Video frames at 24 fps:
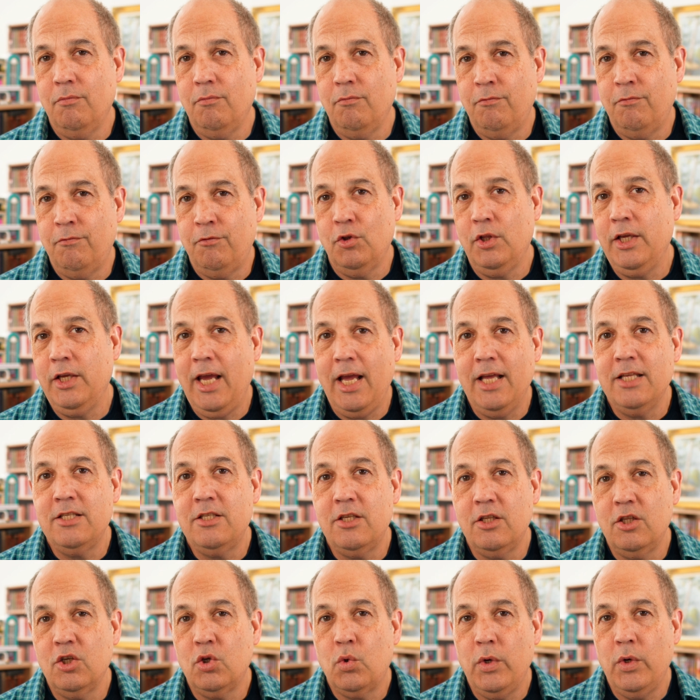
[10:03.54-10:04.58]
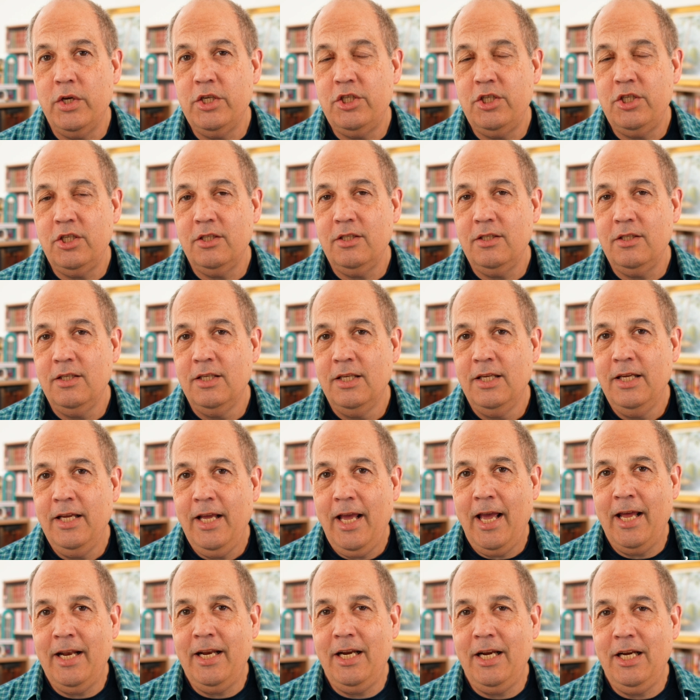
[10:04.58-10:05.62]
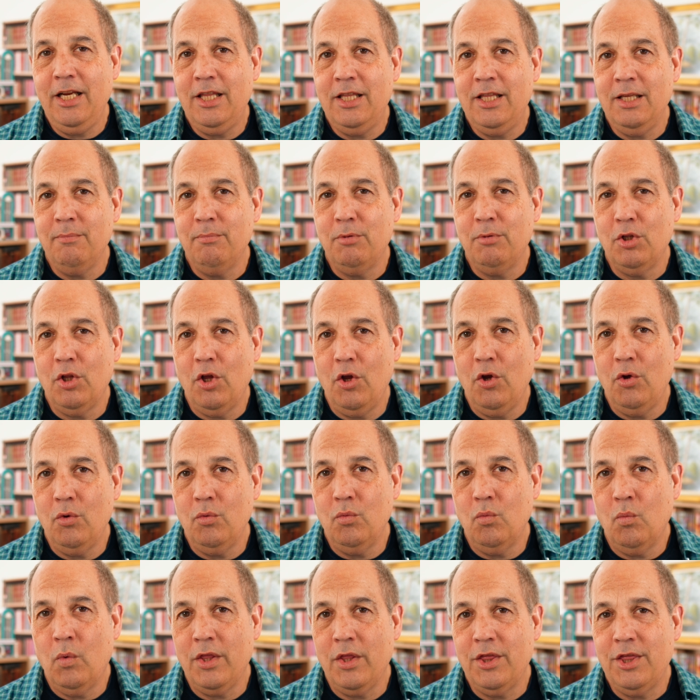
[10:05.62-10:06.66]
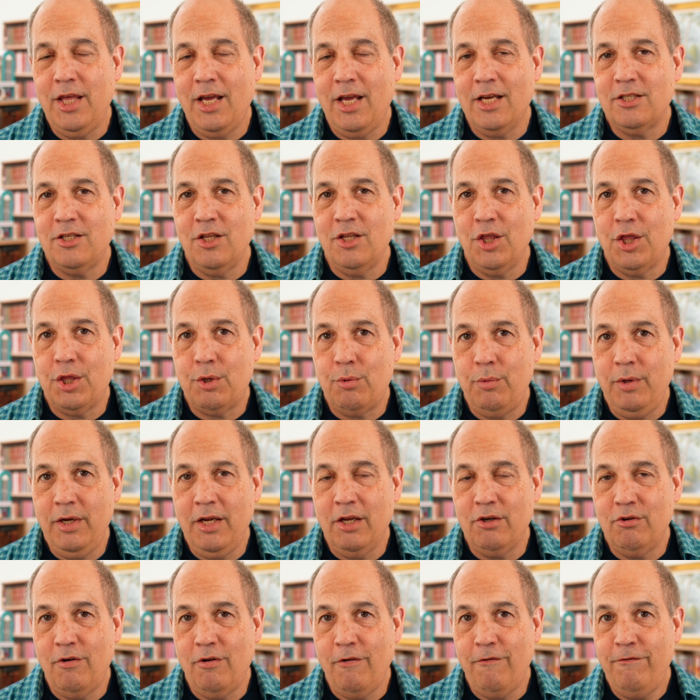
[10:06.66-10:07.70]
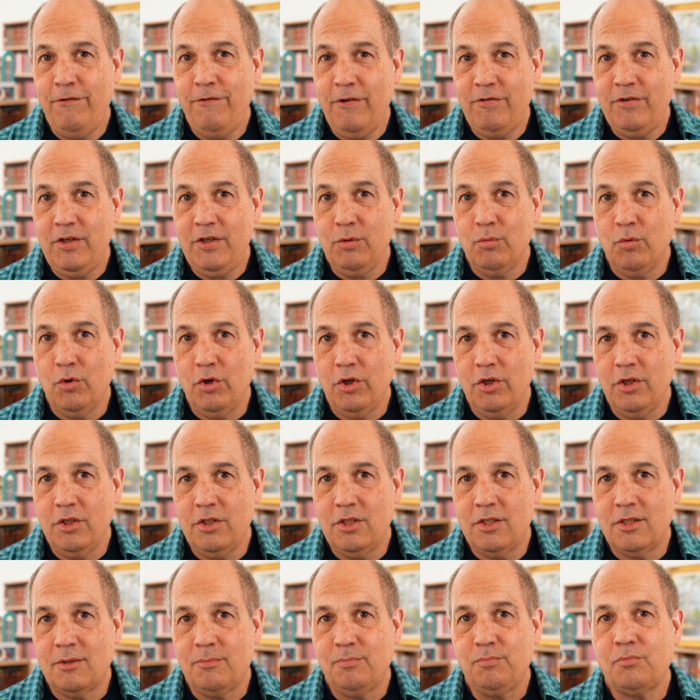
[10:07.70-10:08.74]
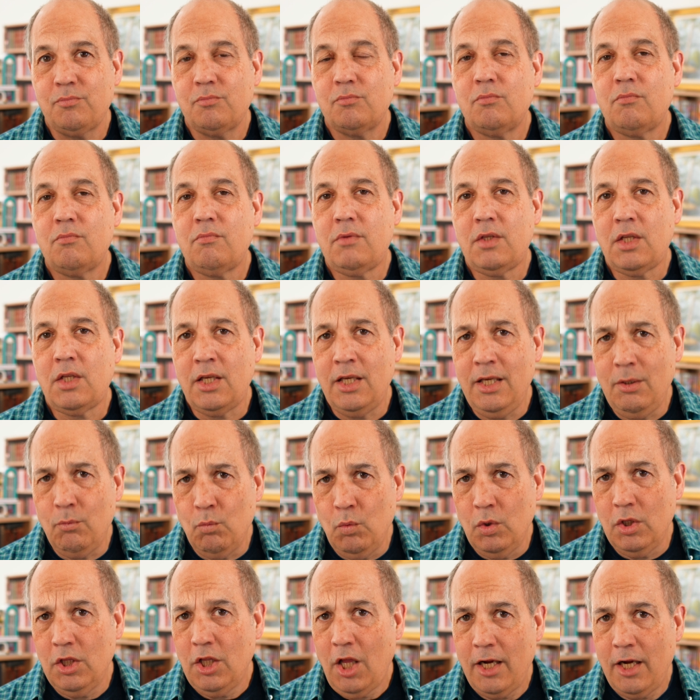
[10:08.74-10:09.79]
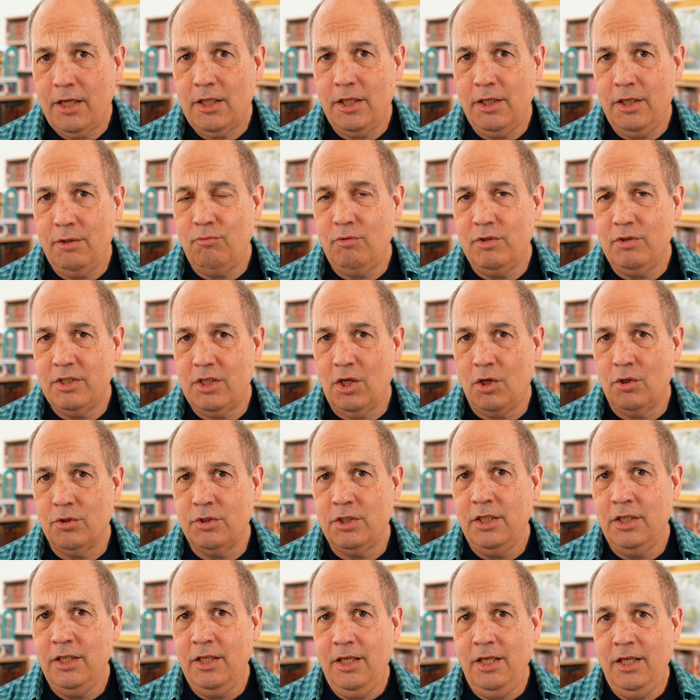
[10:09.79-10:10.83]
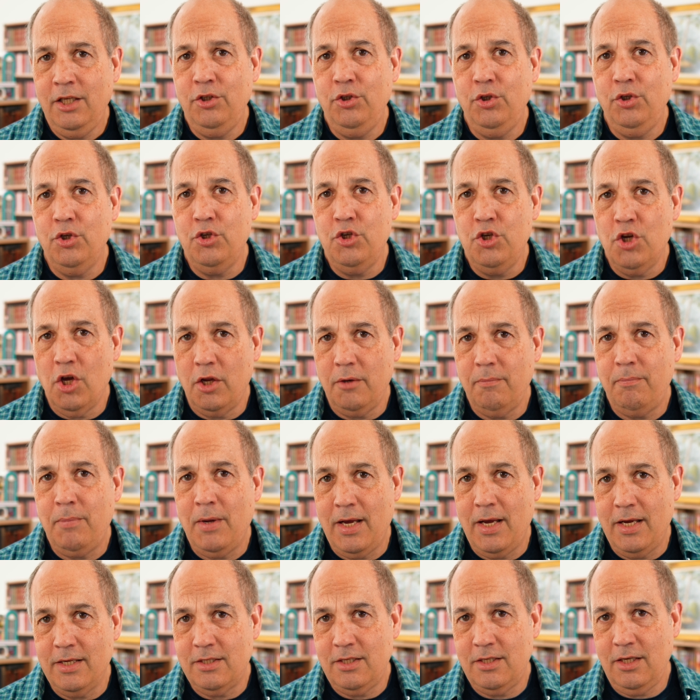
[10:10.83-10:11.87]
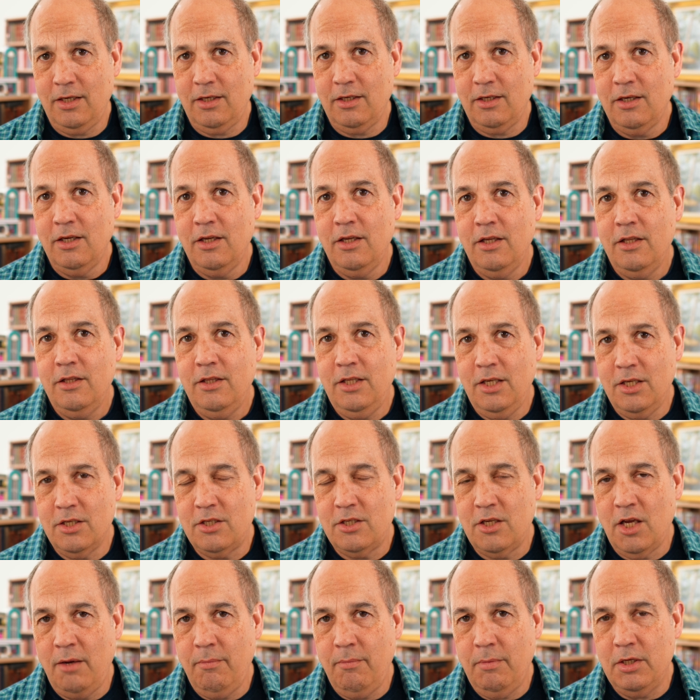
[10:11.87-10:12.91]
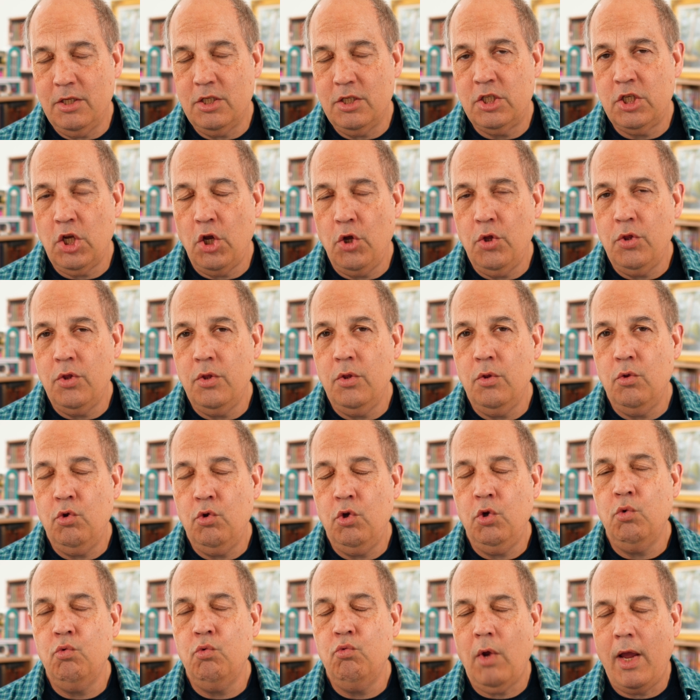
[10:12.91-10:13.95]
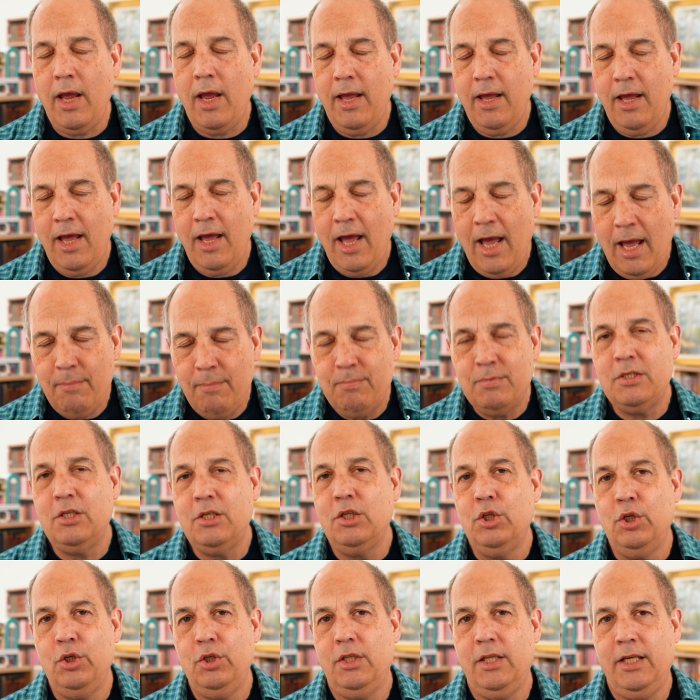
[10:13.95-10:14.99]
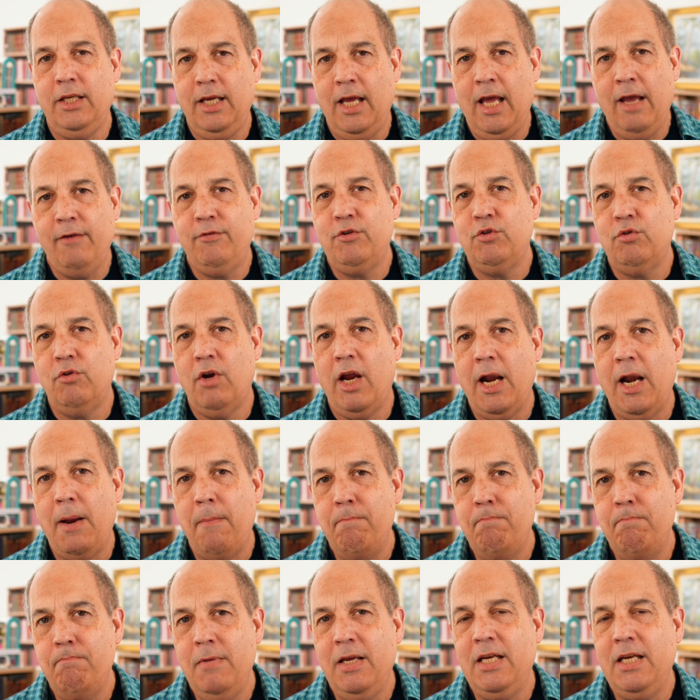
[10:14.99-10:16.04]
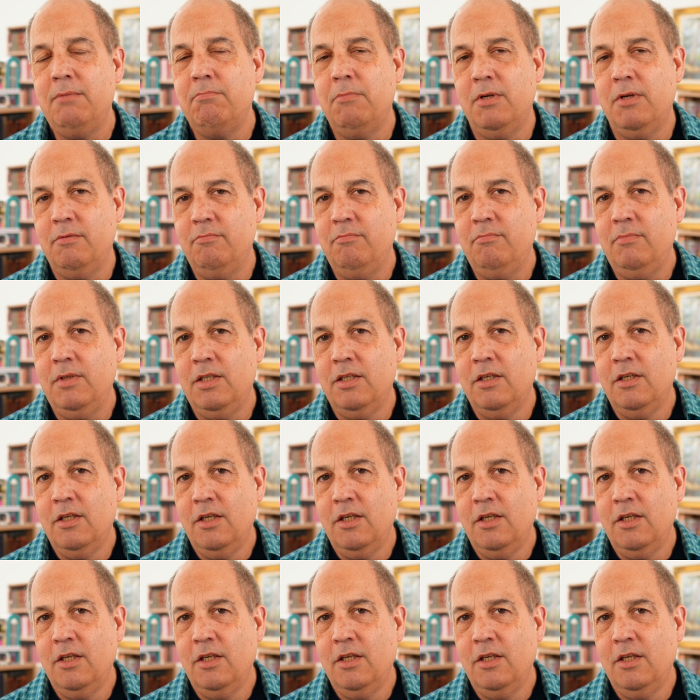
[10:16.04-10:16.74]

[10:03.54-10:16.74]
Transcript: fully answer the question, and anything below 1,350 words will likely result in you not passing the assignment. So you absolutely have to write a minimum